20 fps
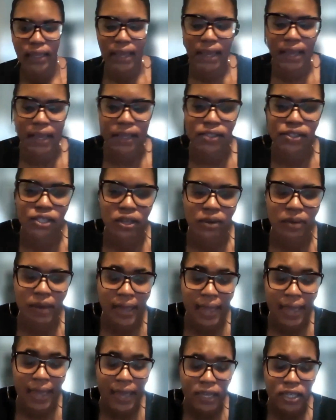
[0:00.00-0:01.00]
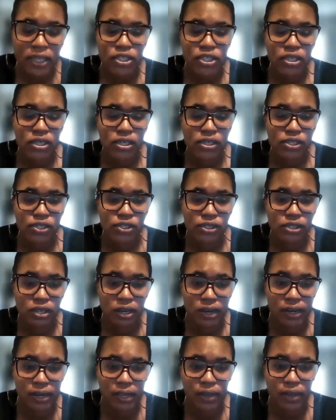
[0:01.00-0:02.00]
Yeah, so I actually
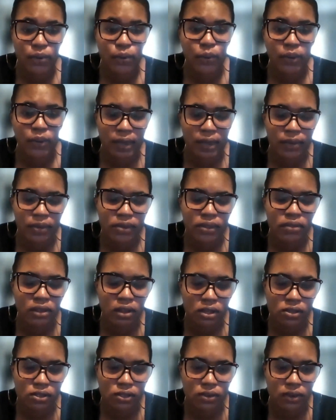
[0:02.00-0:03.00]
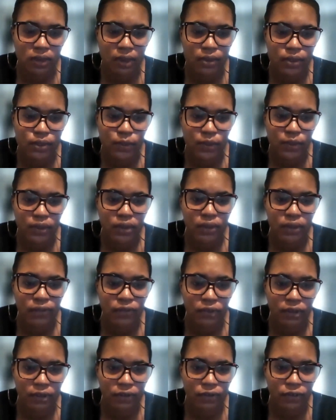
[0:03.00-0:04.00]
started when I was in law school. I was
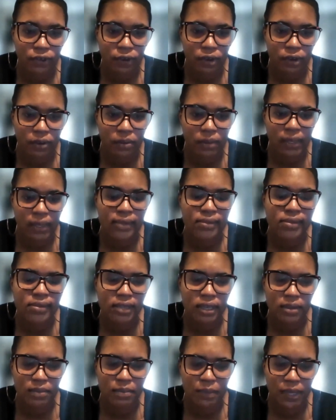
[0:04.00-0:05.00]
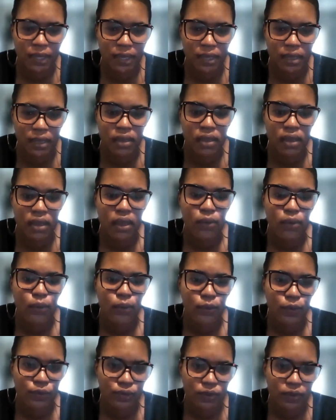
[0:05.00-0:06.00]
working for a firm in St. Pete,
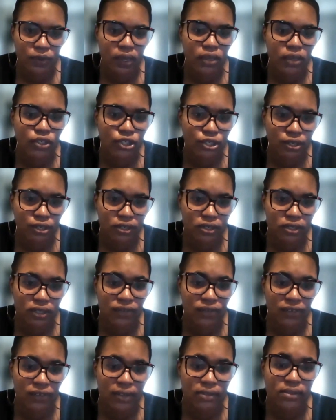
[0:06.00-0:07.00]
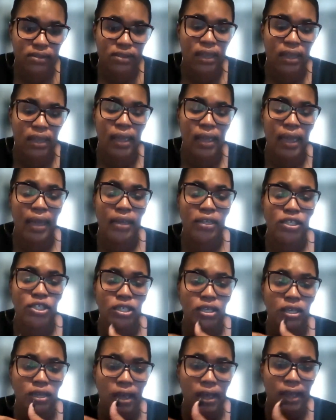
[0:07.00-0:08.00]
and we were doing insurance defense. And I
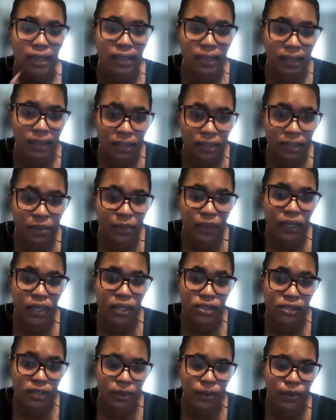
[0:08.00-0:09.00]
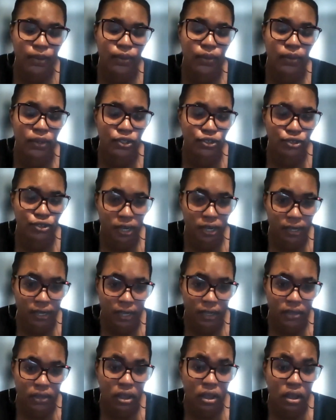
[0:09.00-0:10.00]
actually got in because they were doing
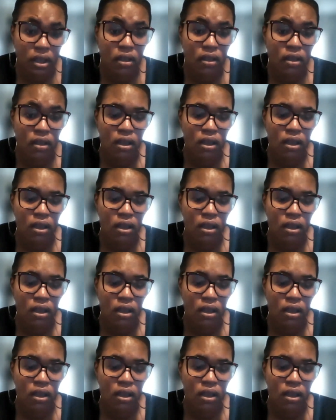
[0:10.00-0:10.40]
trucking law.